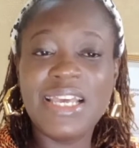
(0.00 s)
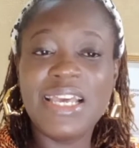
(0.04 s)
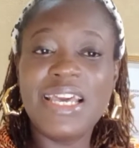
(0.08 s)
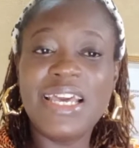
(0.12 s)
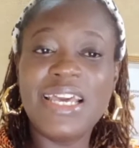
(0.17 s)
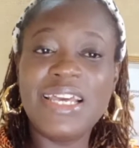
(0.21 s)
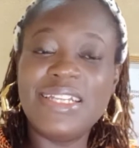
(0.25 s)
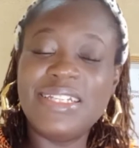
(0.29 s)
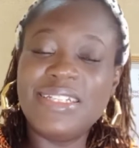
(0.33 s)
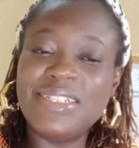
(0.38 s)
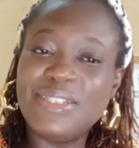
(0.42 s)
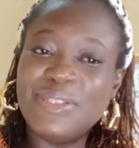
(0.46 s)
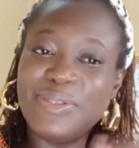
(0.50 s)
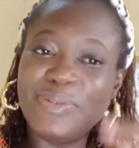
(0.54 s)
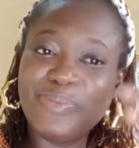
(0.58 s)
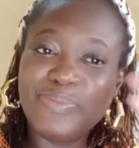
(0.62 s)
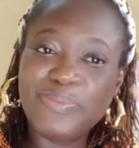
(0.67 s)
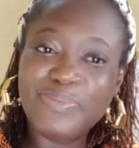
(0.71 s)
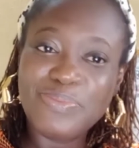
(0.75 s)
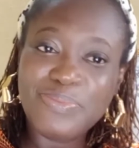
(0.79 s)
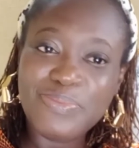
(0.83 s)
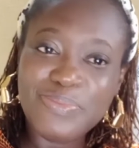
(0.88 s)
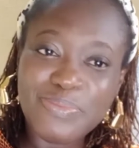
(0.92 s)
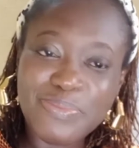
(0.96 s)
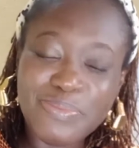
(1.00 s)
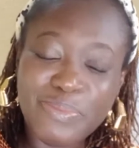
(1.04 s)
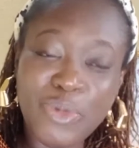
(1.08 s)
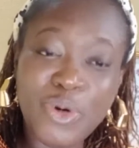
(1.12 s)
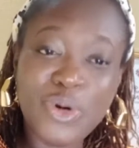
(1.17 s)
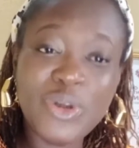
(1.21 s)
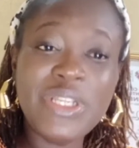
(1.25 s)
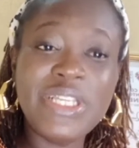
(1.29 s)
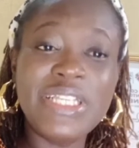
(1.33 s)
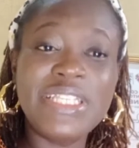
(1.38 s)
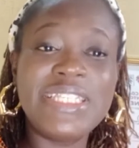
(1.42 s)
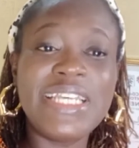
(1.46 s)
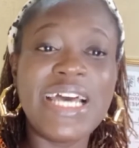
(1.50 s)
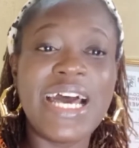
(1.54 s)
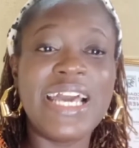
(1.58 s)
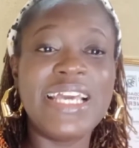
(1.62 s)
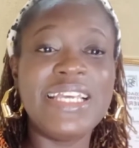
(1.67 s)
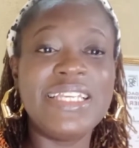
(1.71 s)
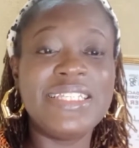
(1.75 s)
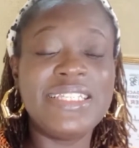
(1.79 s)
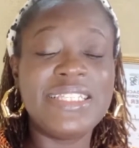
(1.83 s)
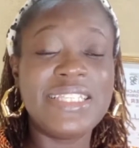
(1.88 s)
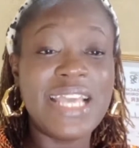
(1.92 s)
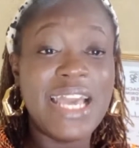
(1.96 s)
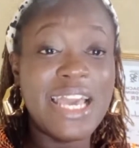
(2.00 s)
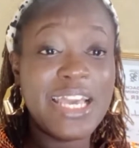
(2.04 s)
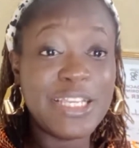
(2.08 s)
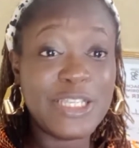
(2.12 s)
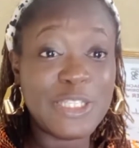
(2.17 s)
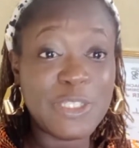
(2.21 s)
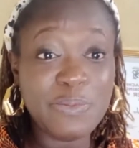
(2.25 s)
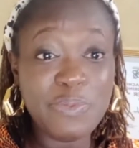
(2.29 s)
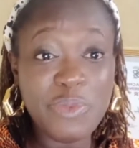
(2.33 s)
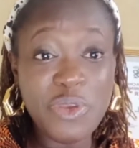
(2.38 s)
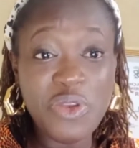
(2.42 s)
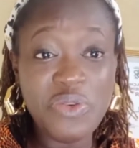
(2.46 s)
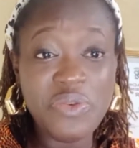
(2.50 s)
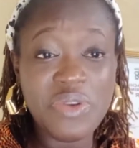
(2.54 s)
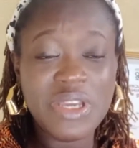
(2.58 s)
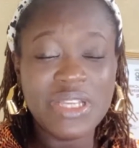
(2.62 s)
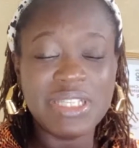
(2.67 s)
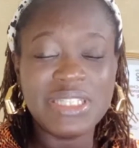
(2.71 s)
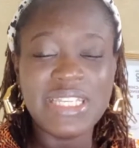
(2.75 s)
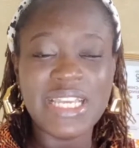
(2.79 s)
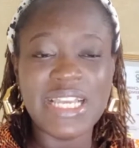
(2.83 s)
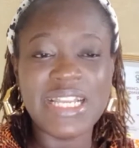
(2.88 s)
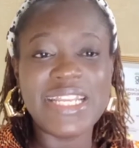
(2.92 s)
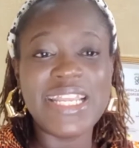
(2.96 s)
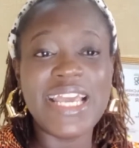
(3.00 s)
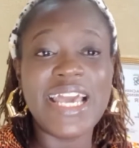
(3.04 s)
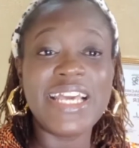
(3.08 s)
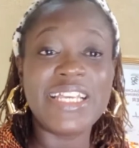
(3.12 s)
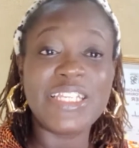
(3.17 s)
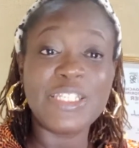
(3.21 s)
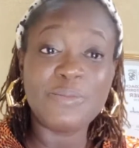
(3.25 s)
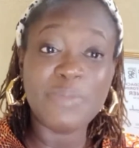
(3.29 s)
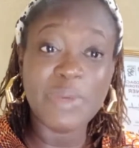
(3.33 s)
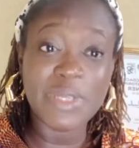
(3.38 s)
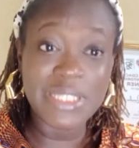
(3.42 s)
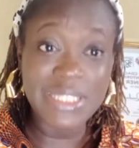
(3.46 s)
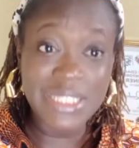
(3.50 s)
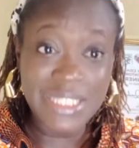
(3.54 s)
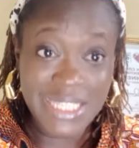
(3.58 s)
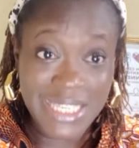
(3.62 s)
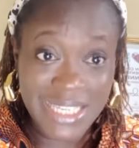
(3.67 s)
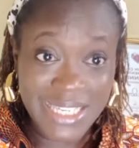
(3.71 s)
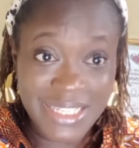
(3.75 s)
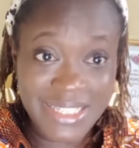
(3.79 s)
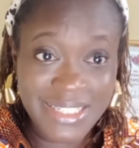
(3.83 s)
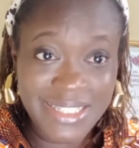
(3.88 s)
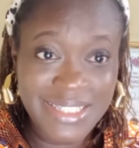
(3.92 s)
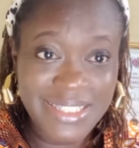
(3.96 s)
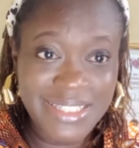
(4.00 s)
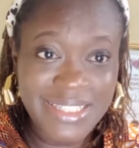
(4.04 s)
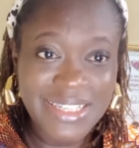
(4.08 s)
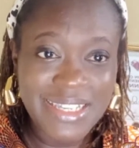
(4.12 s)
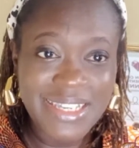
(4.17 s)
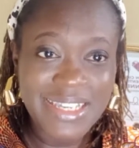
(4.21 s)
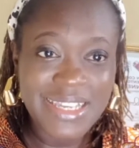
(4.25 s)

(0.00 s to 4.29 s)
and monetize their experience and their expertise,